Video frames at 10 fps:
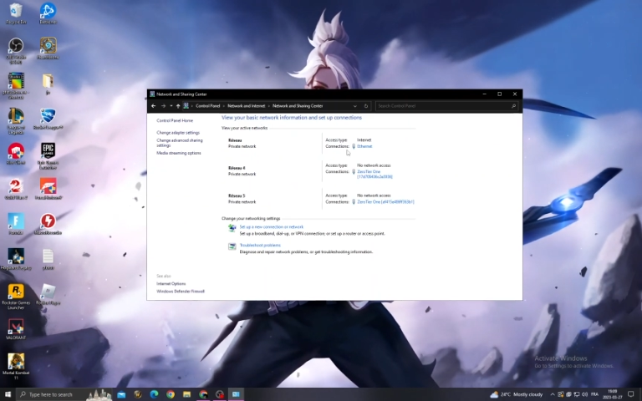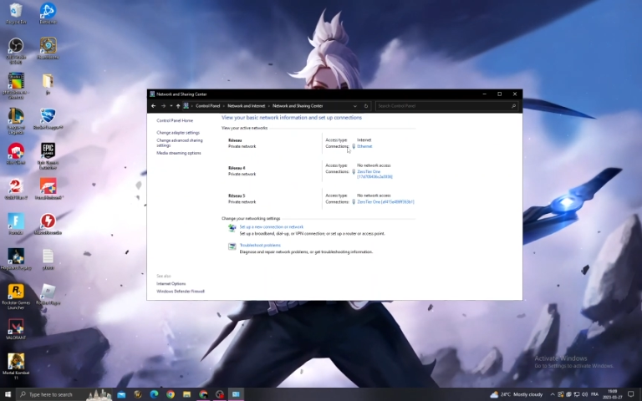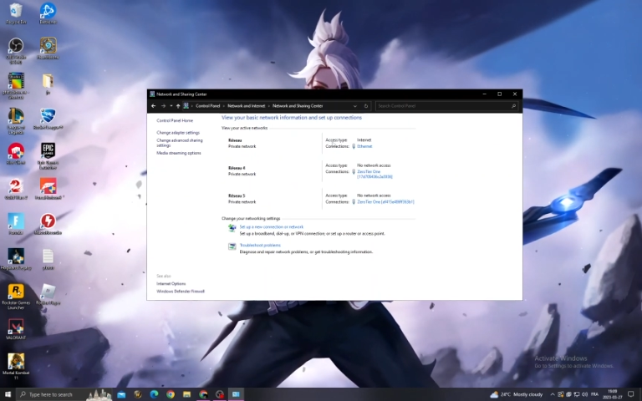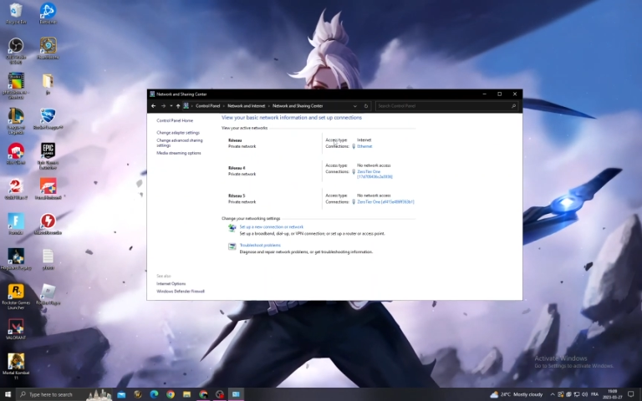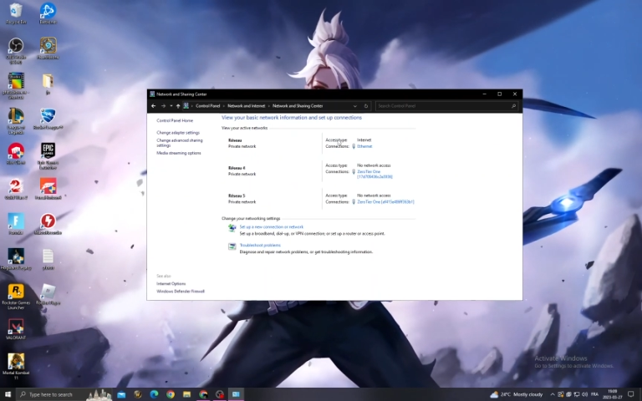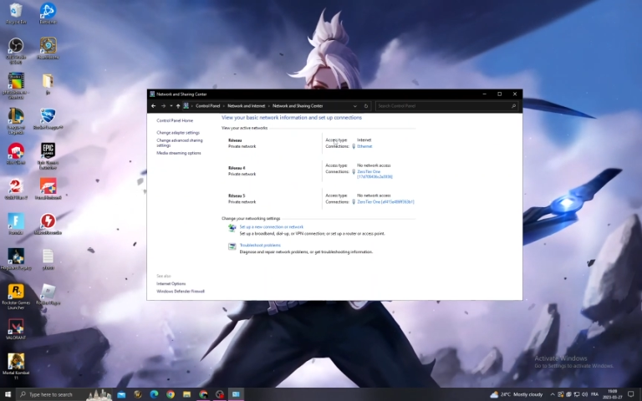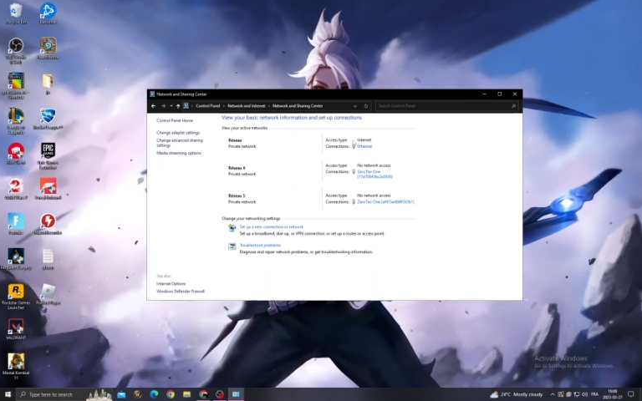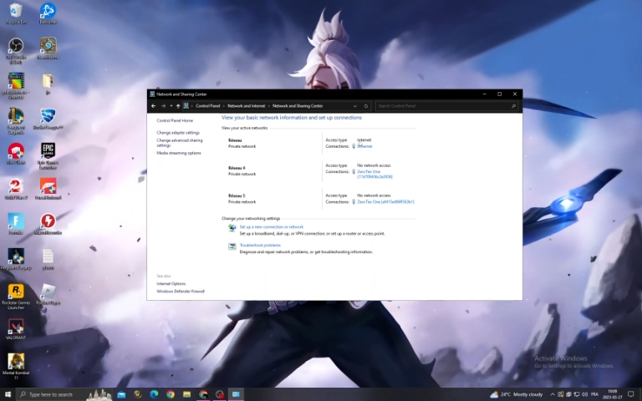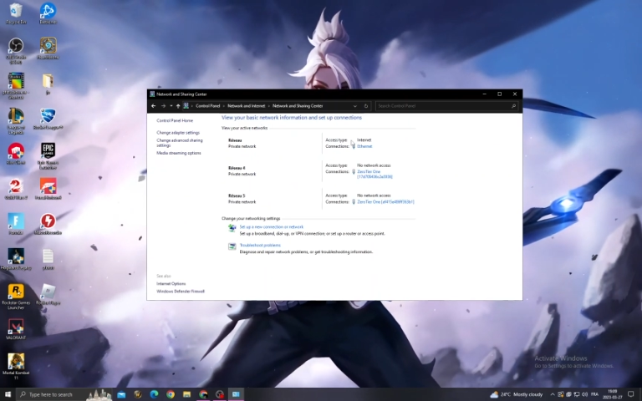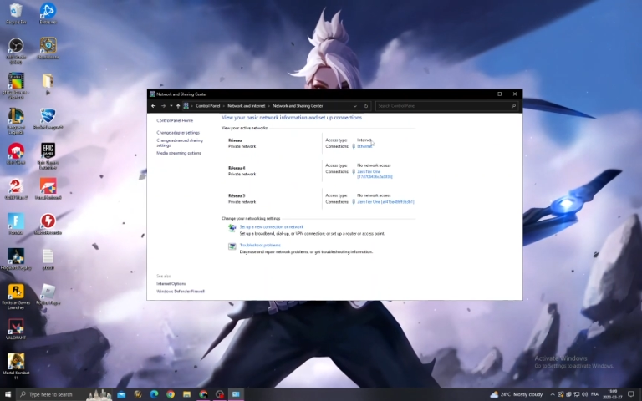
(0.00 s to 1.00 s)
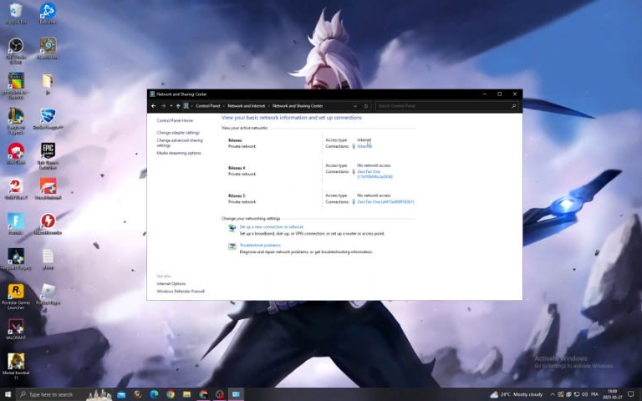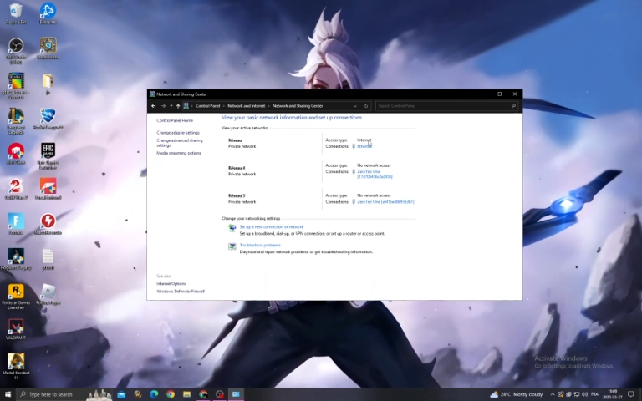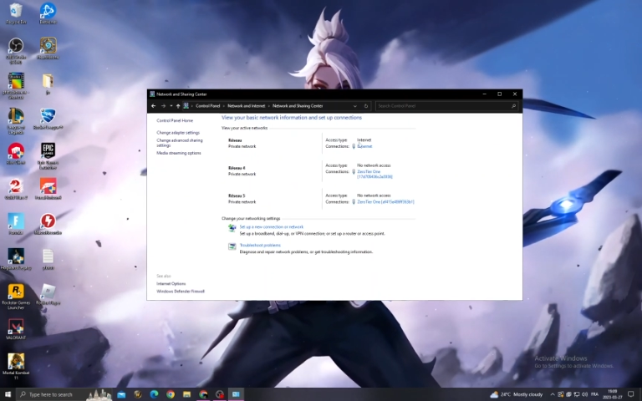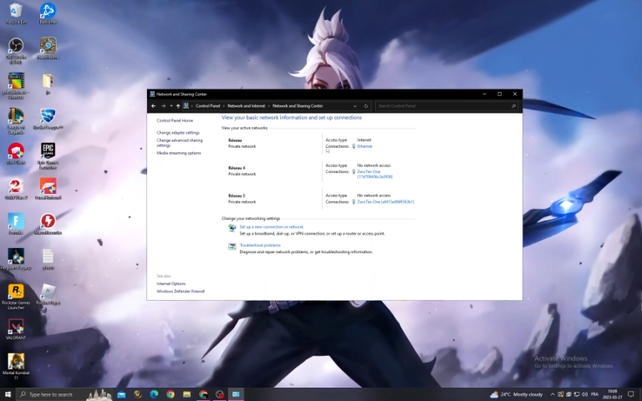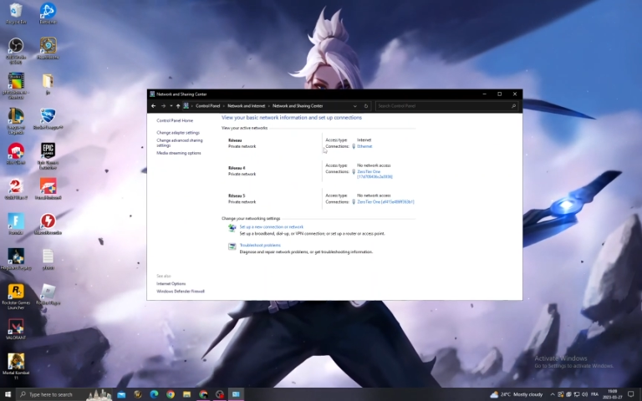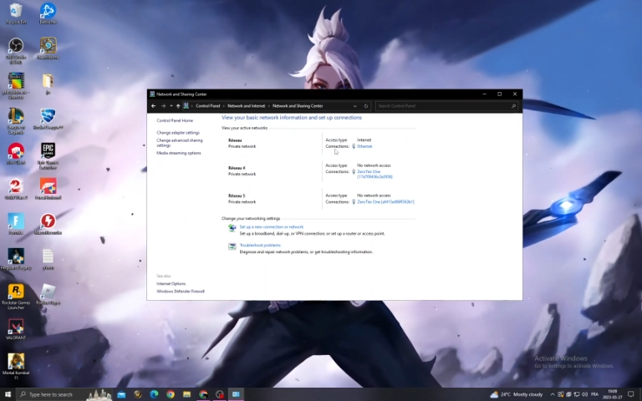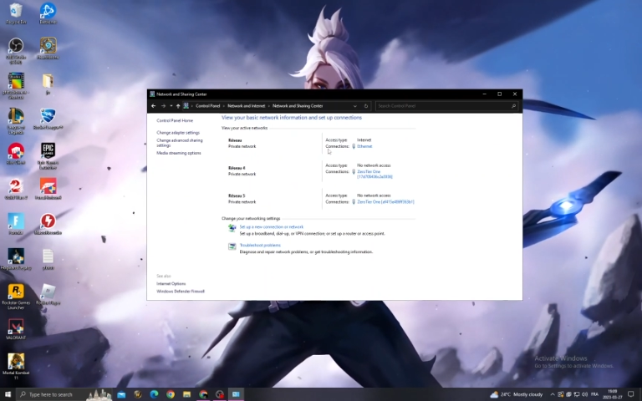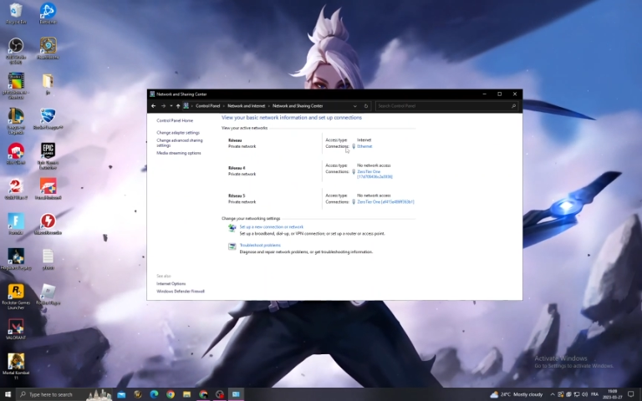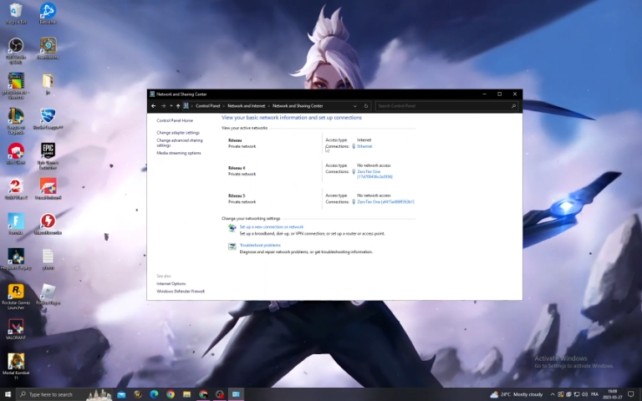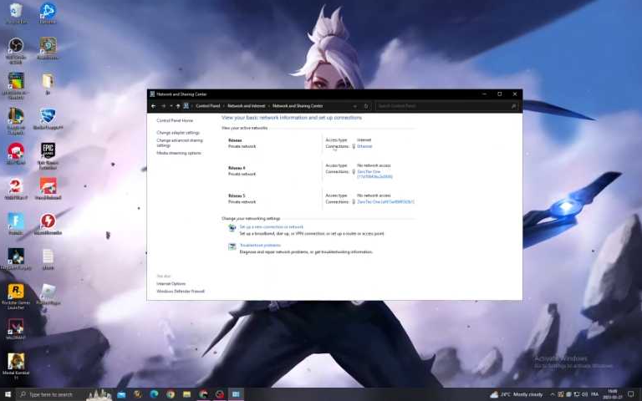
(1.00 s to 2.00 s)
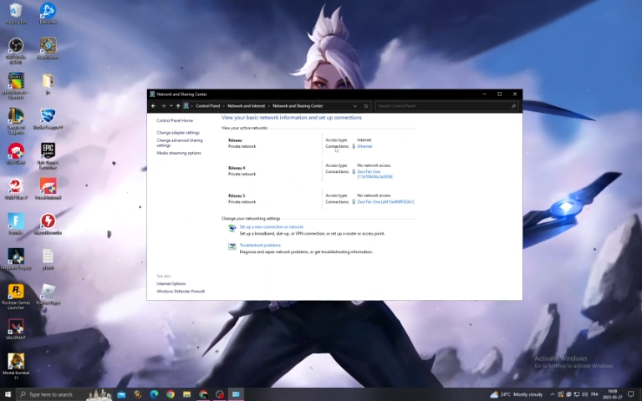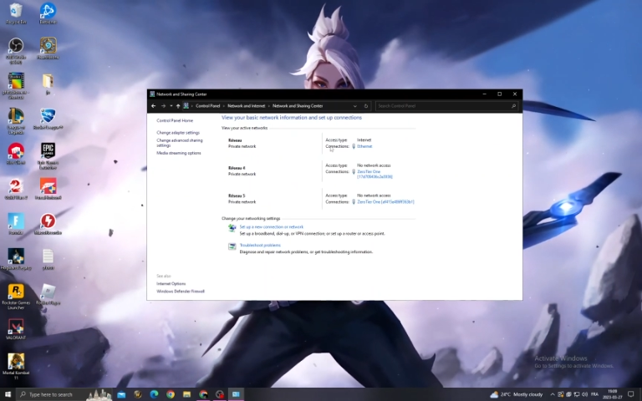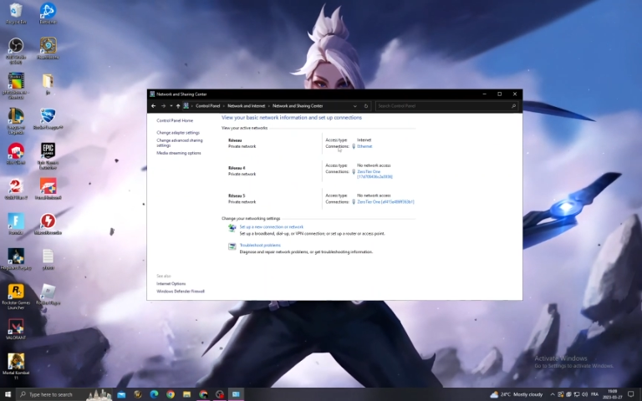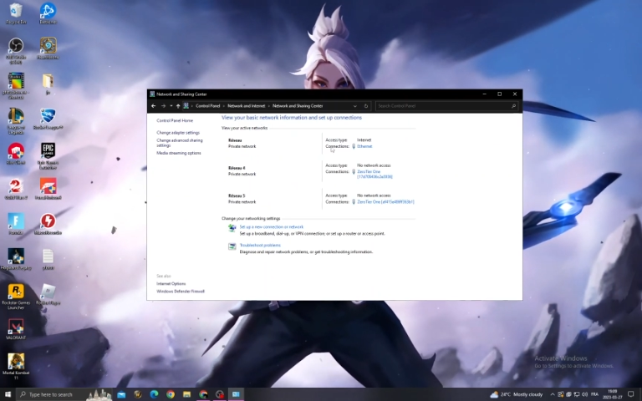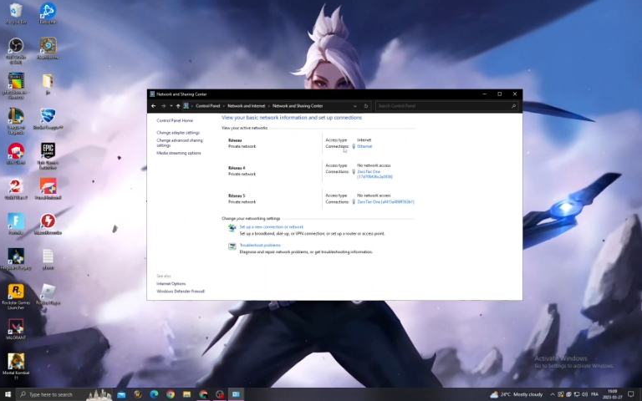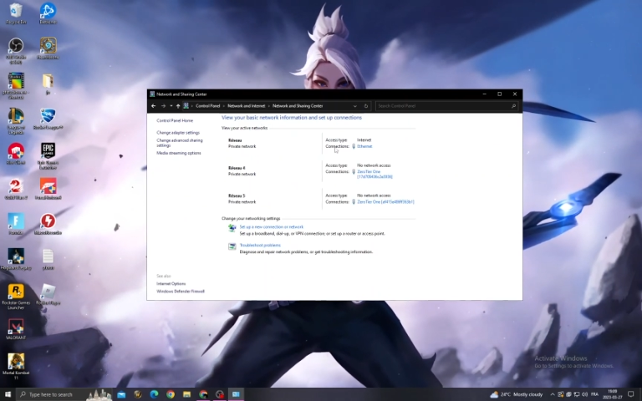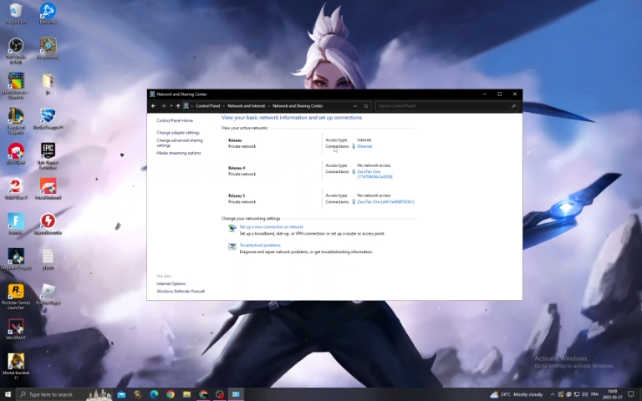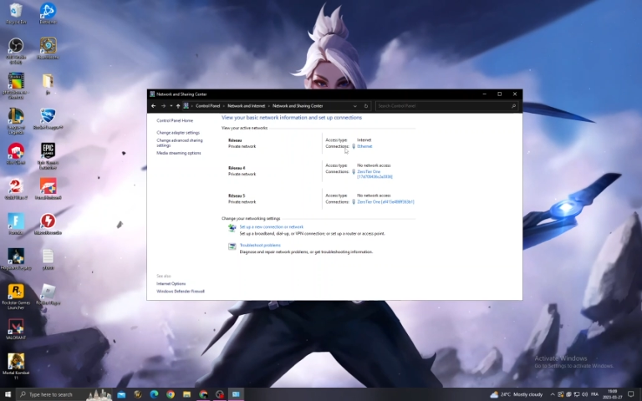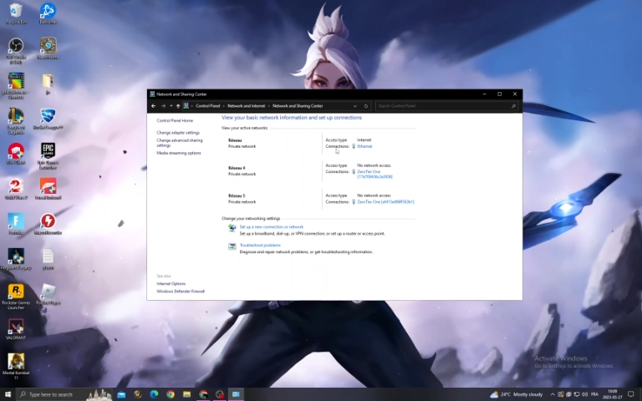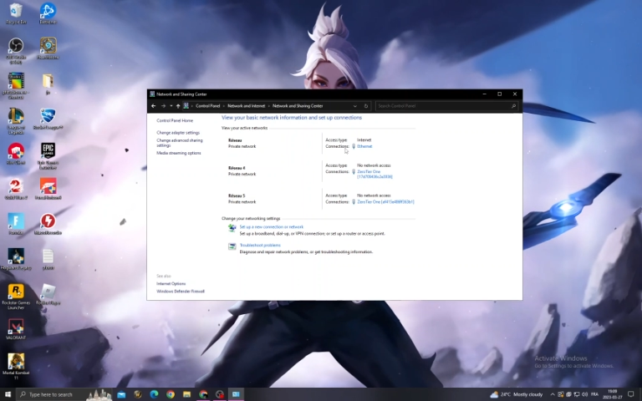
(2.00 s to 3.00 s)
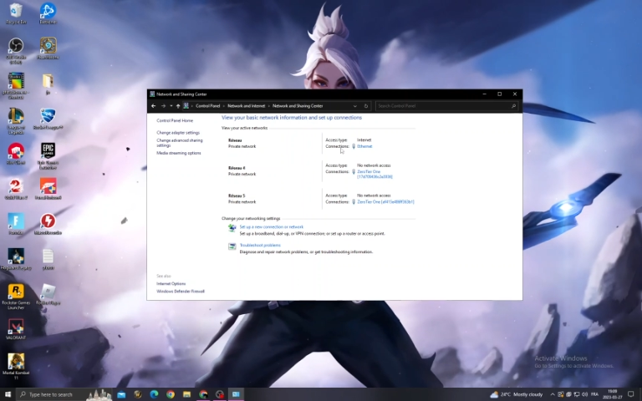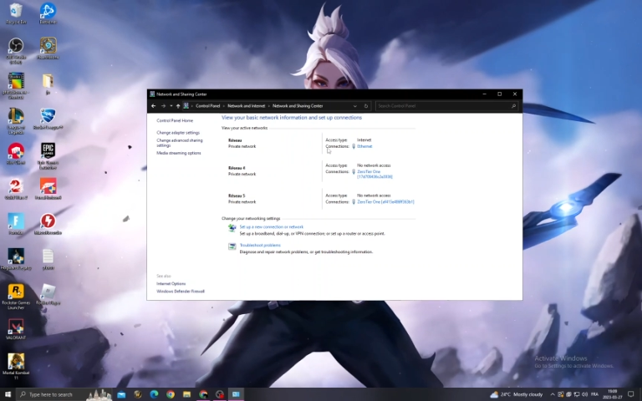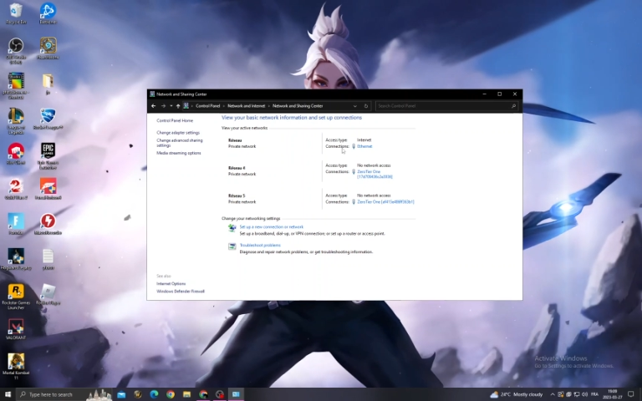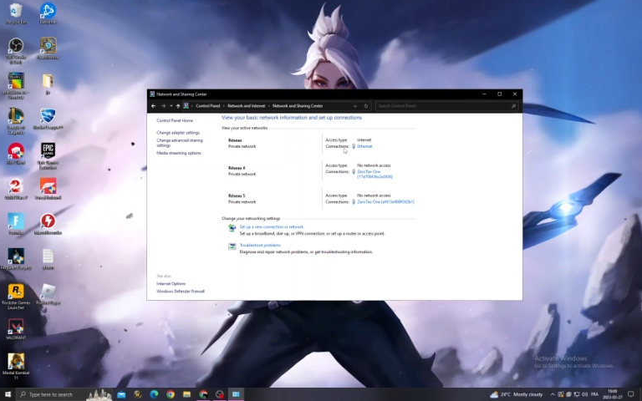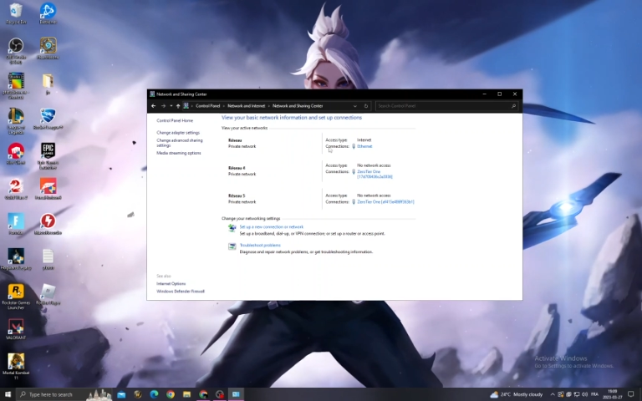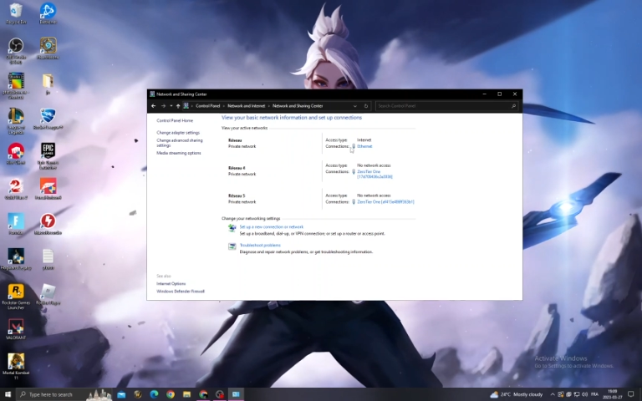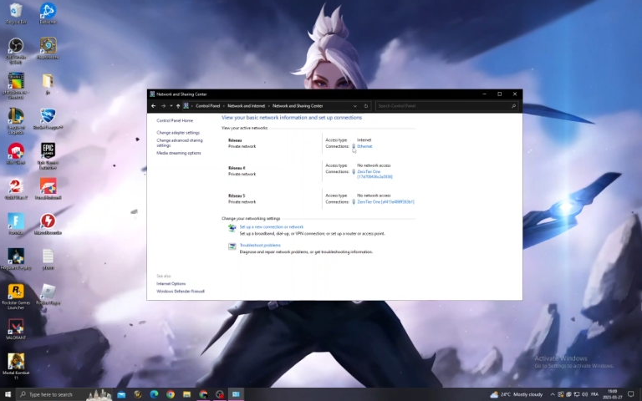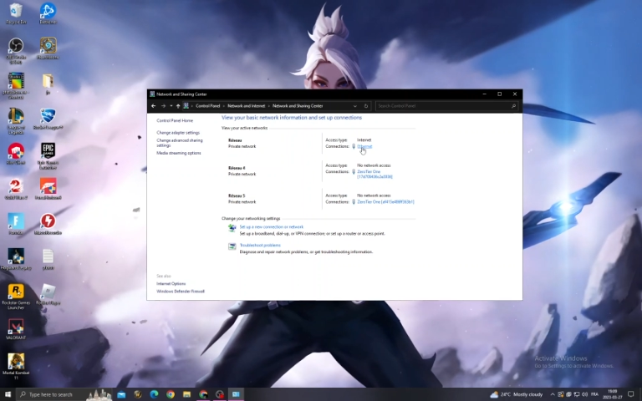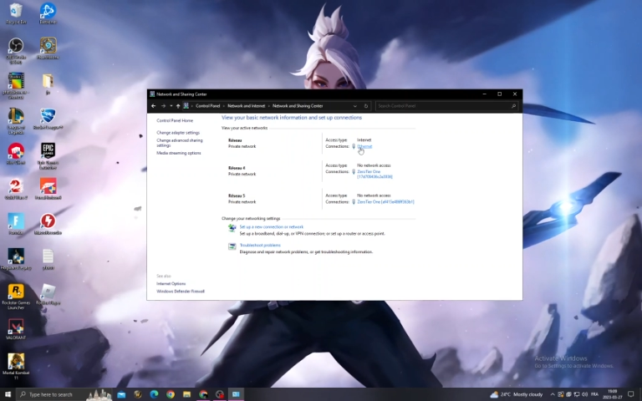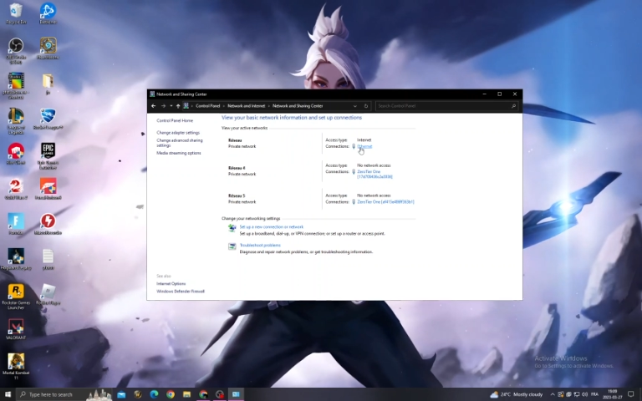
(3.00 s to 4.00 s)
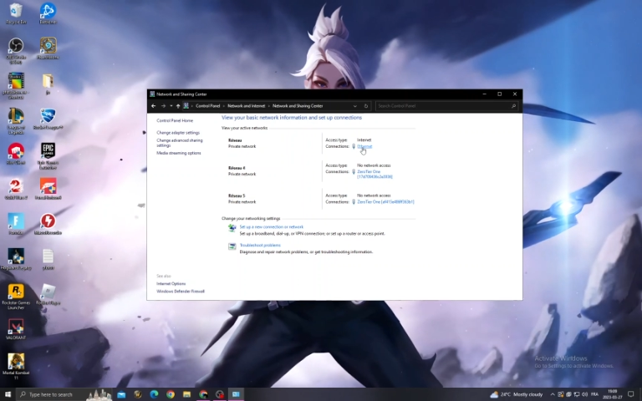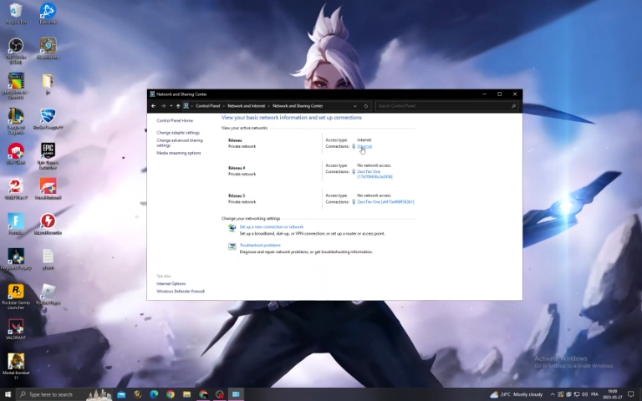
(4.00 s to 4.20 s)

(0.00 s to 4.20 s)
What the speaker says: (no speaker visible)